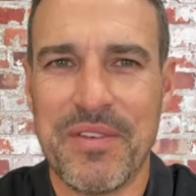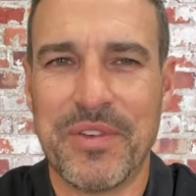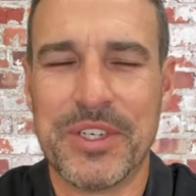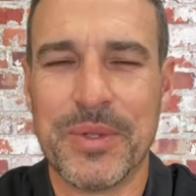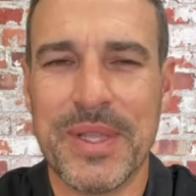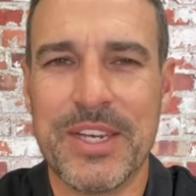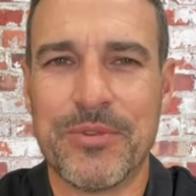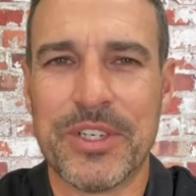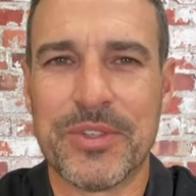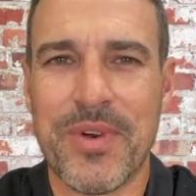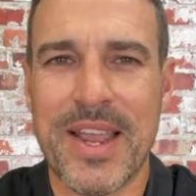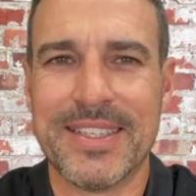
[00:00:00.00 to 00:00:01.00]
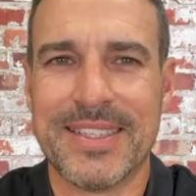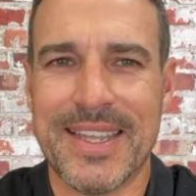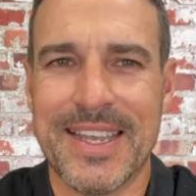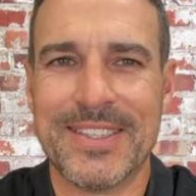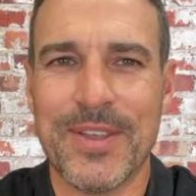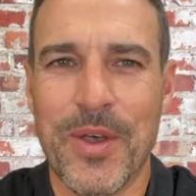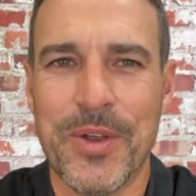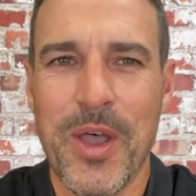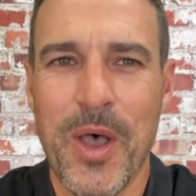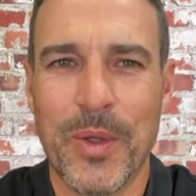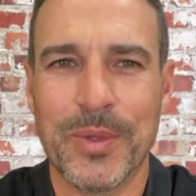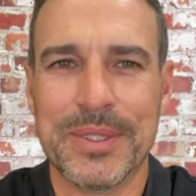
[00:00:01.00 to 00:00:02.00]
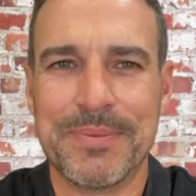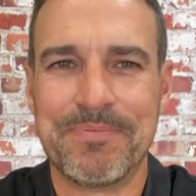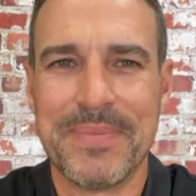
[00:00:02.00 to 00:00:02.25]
Official interest rate stays on hold.